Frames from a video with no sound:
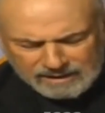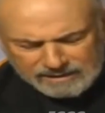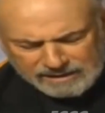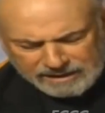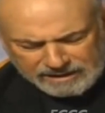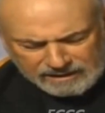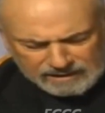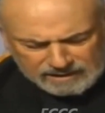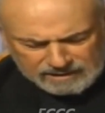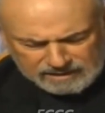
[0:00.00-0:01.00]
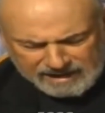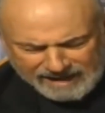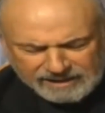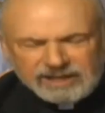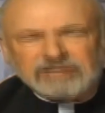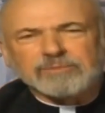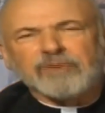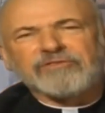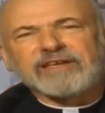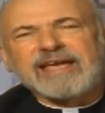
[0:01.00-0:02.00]
The Catechism
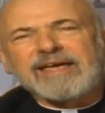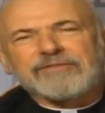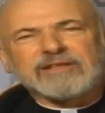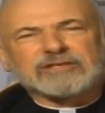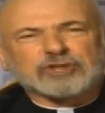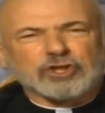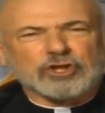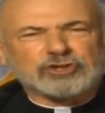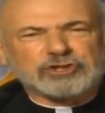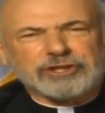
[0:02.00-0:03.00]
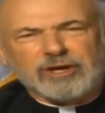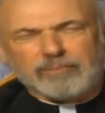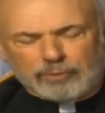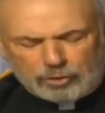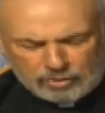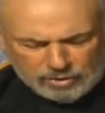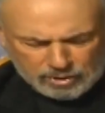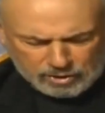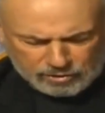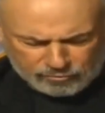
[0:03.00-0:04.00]
of the Catholic Church, in number
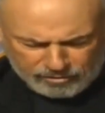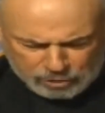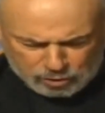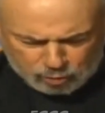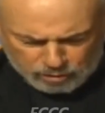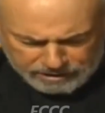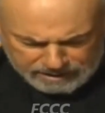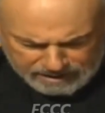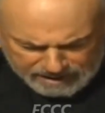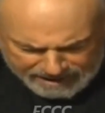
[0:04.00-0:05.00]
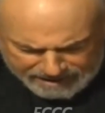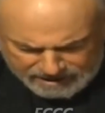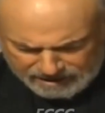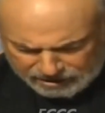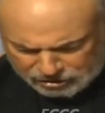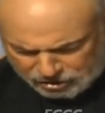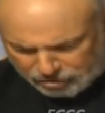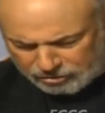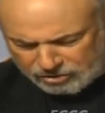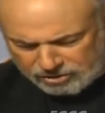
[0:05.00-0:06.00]
328,
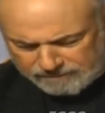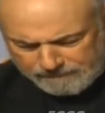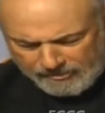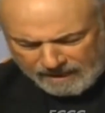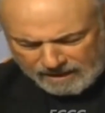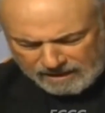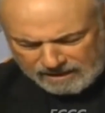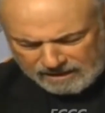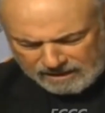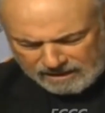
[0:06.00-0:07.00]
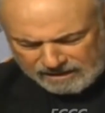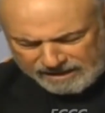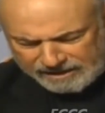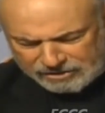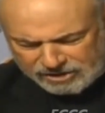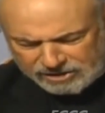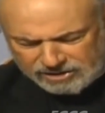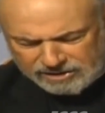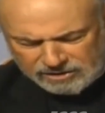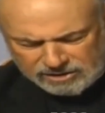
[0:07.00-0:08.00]
asserts the
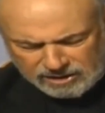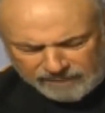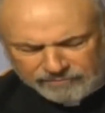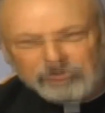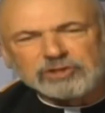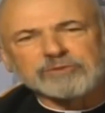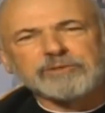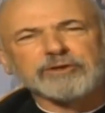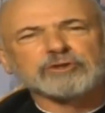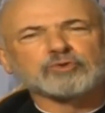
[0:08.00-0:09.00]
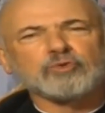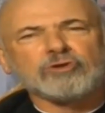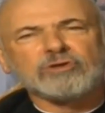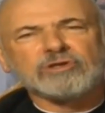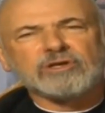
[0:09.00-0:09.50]
existence of the spiritual